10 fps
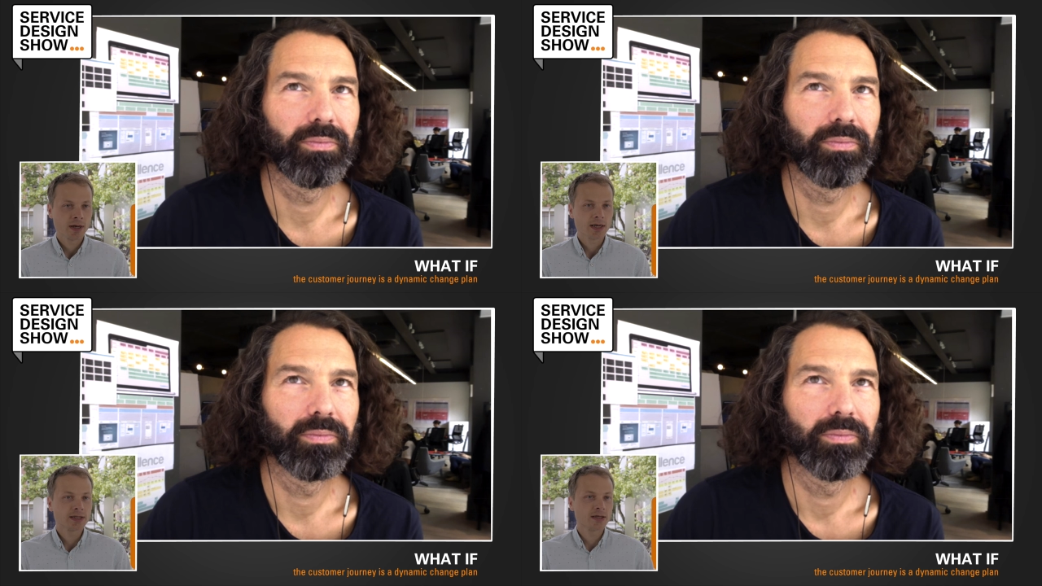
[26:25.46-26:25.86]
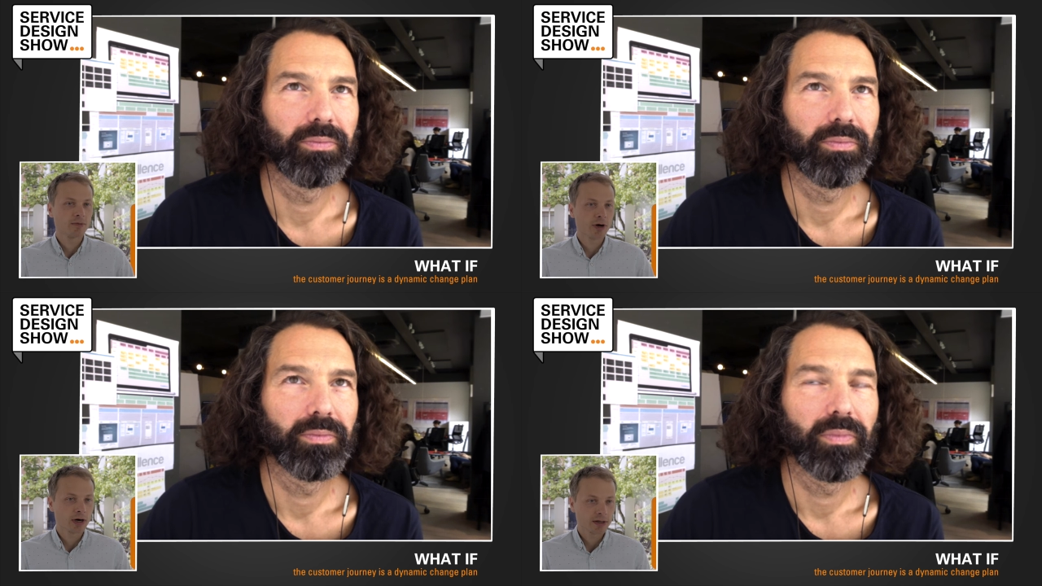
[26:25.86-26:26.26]
Speaker 1: As in the
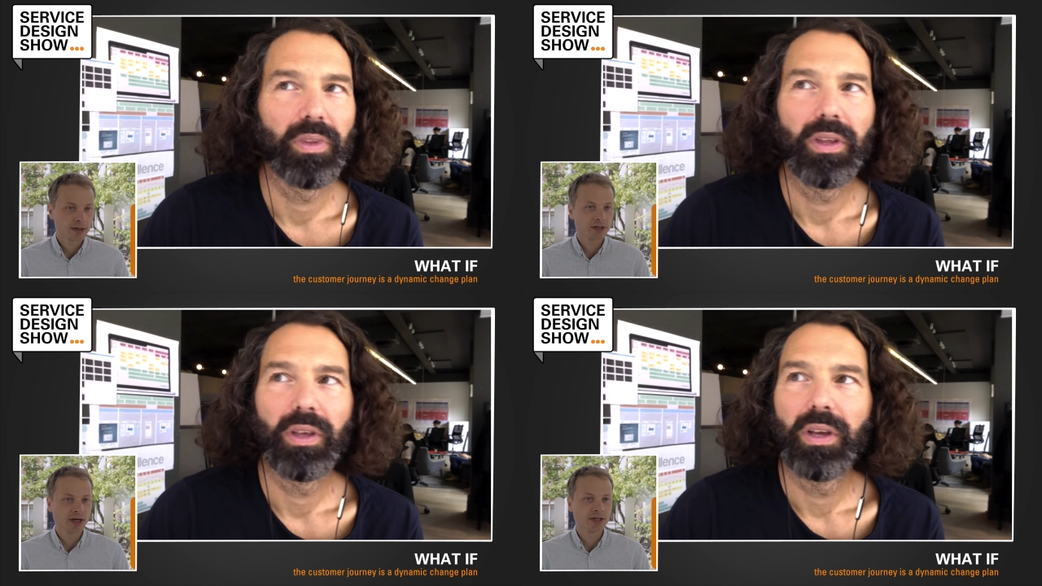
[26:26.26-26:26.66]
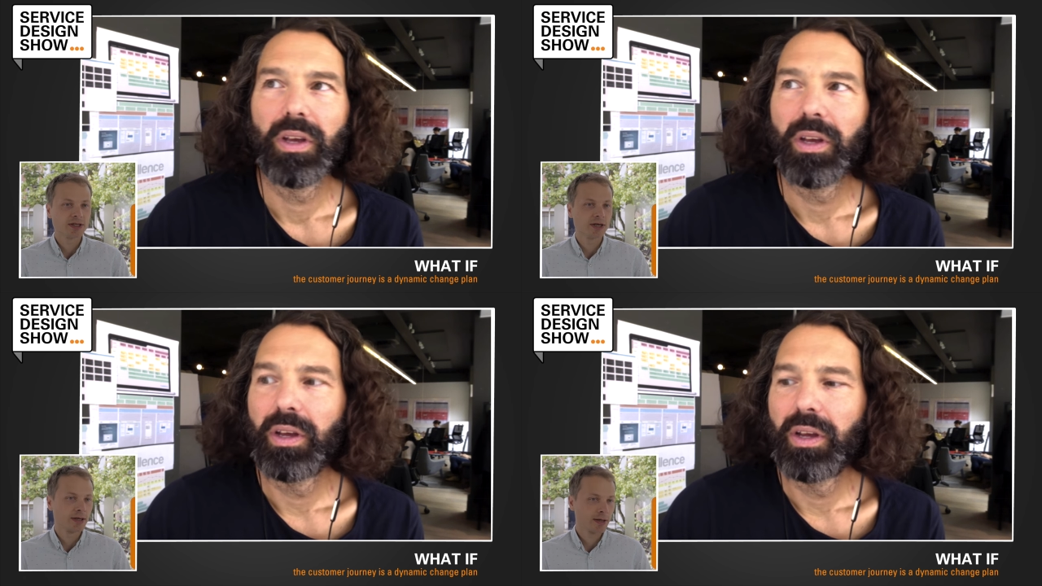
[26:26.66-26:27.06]
market is
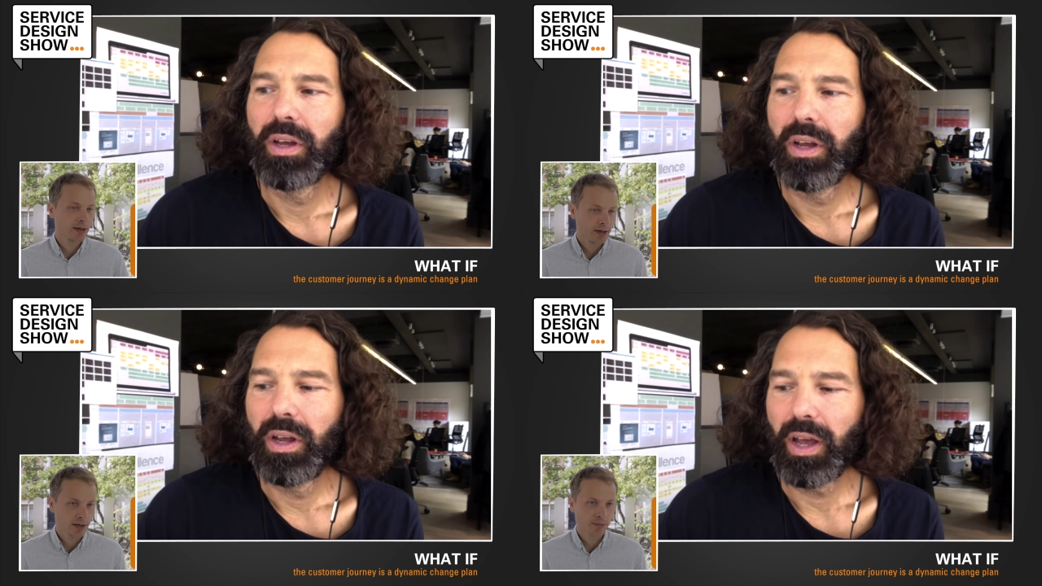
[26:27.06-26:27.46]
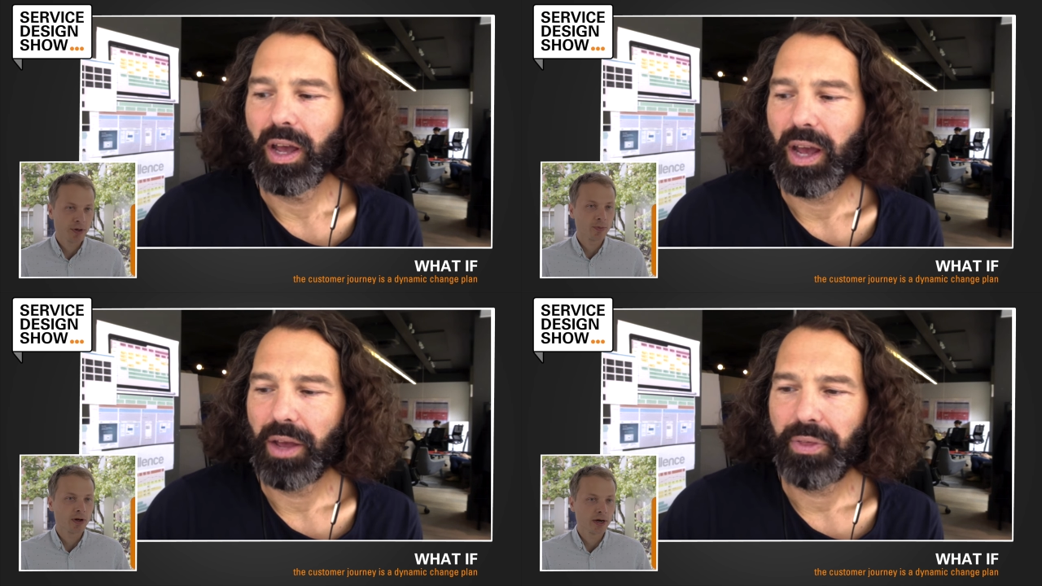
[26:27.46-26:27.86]
changing, uh,
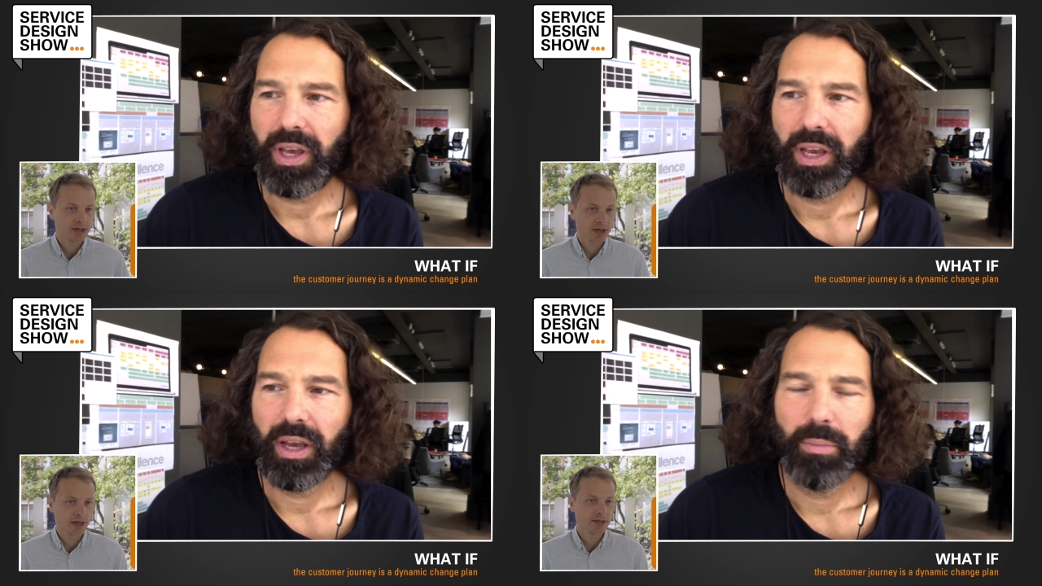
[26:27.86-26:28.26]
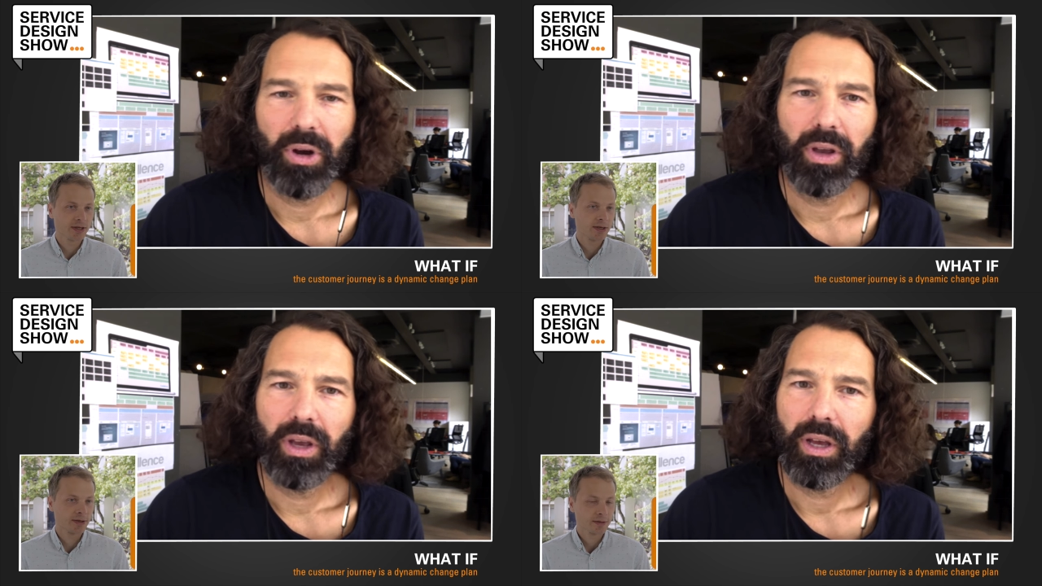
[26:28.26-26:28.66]
people I are changing.
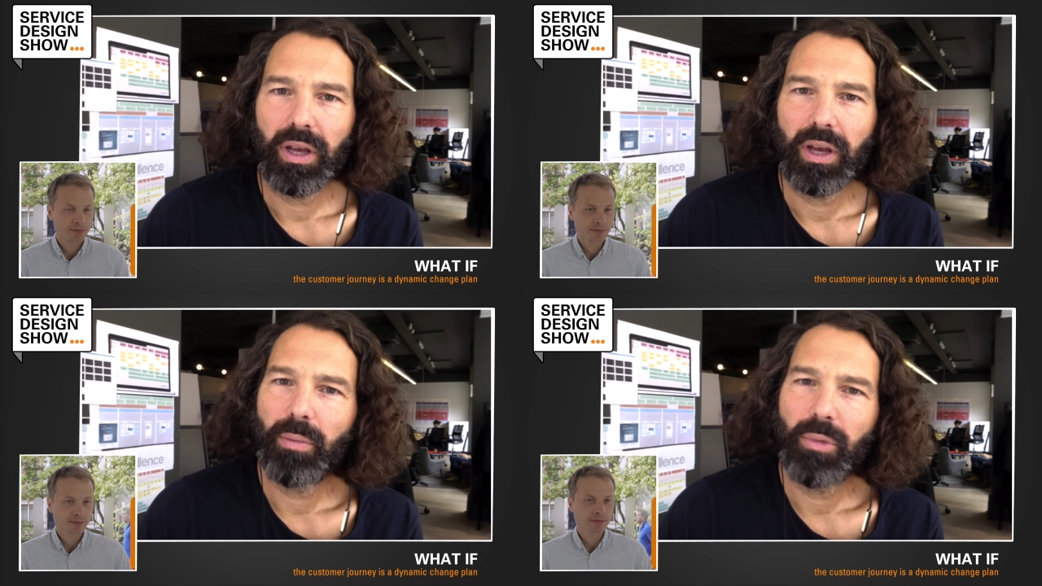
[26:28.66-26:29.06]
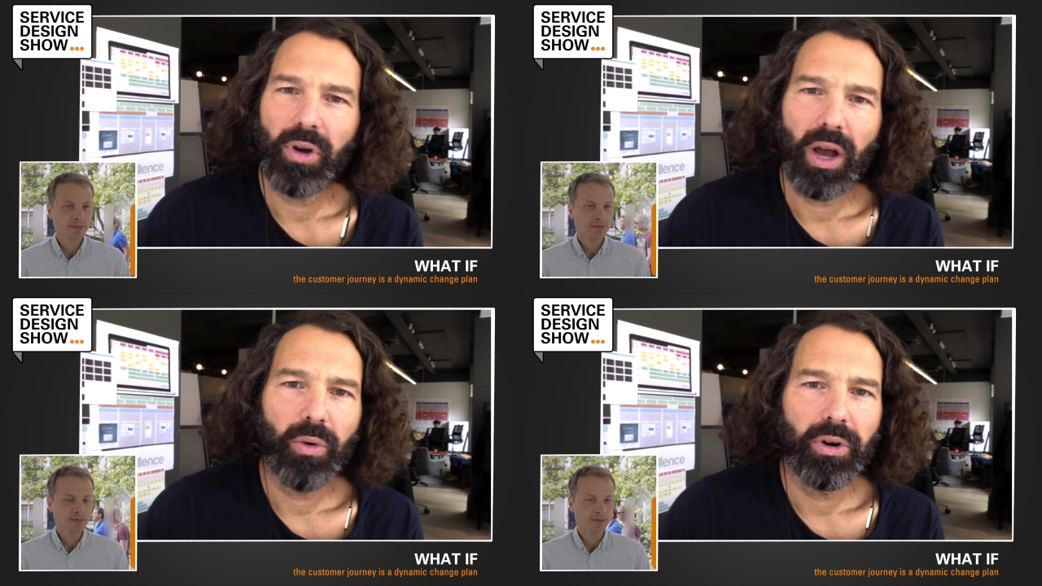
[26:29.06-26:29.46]
Among
Speaker 2: among
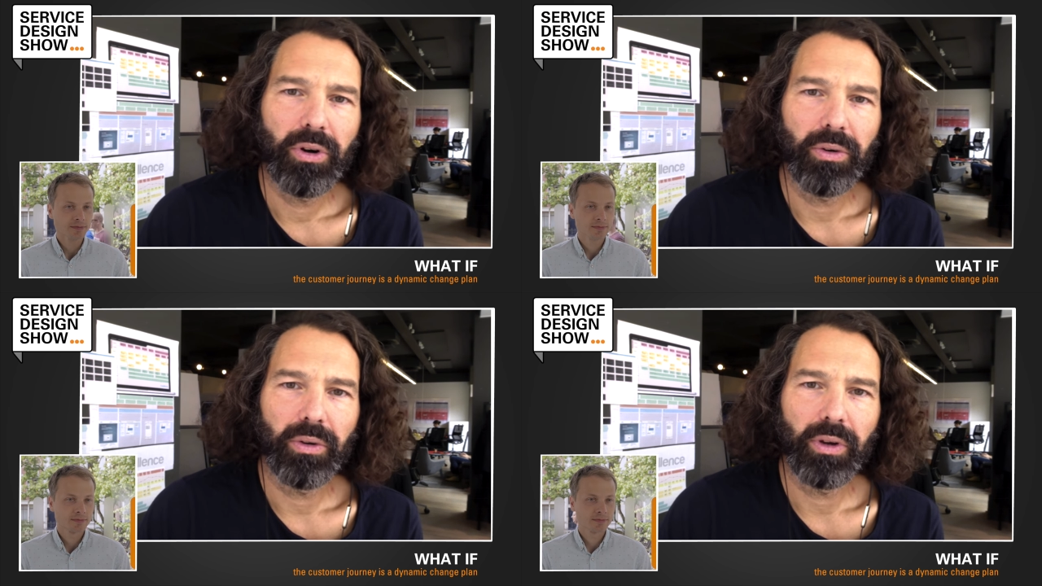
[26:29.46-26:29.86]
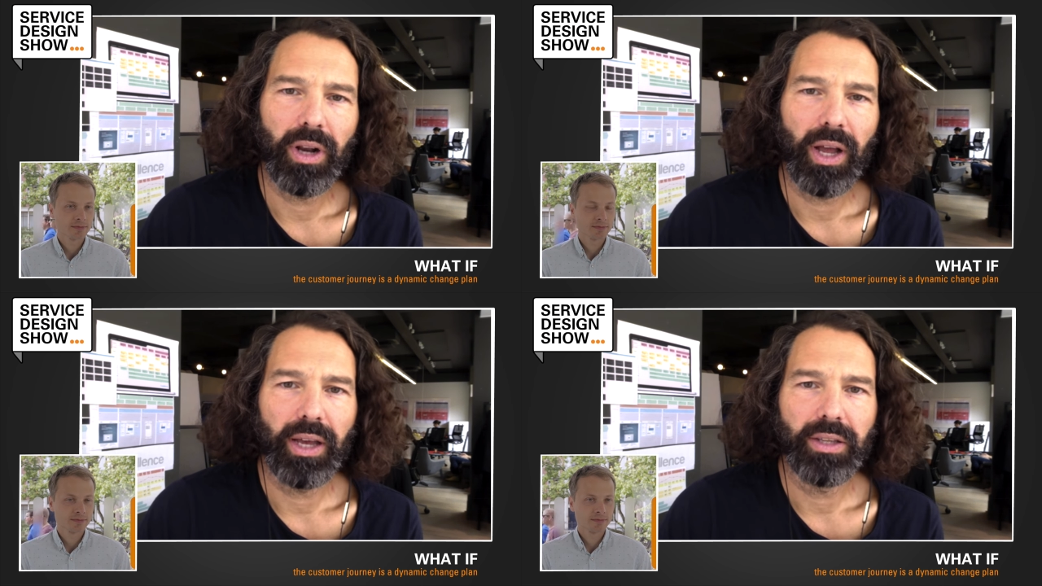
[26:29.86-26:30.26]
our
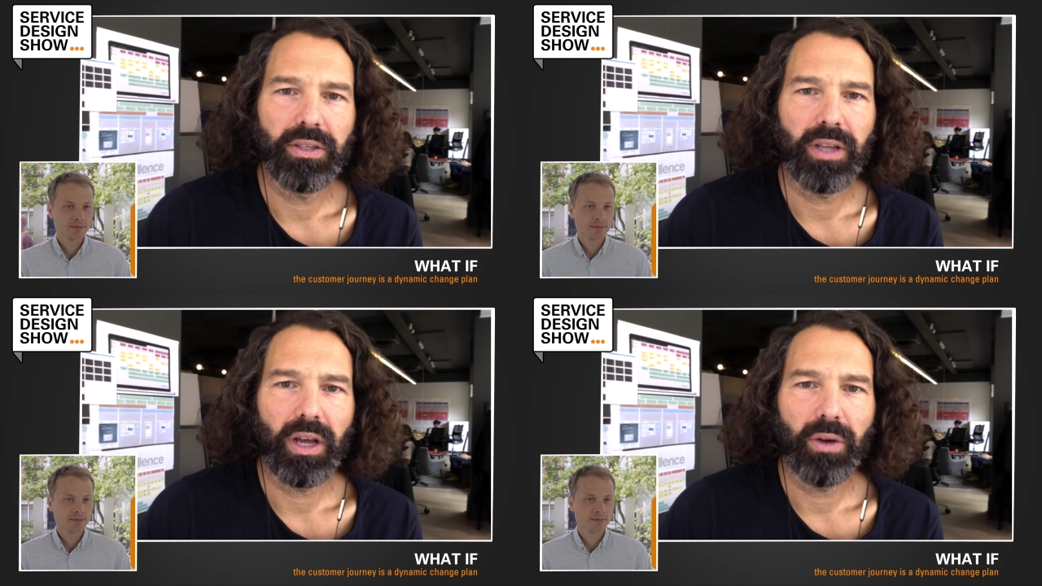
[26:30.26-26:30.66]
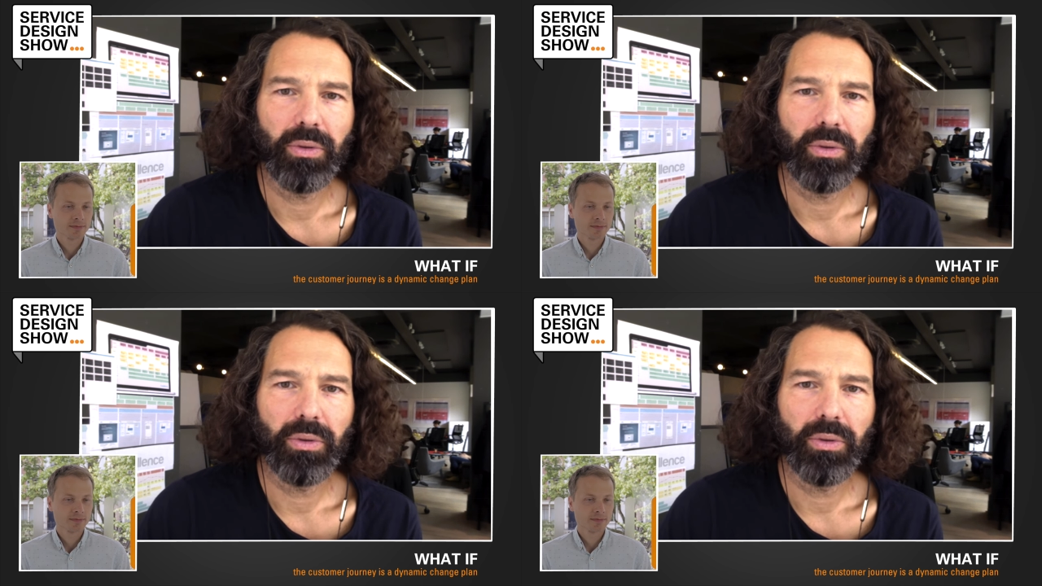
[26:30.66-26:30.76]
clients now,